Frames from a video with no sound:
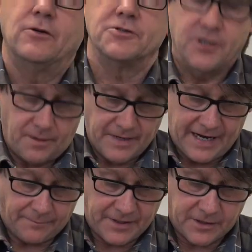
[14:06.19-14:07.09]
nuts at the
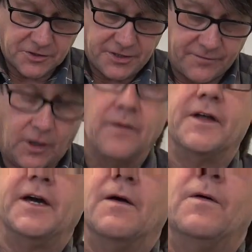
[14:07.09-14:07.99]
back because you've got
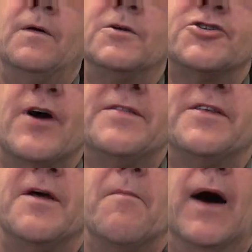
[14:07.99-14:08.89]
the
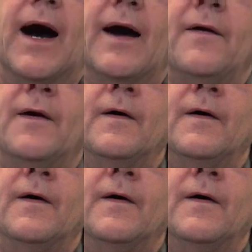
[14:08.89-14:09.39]
strengthening bar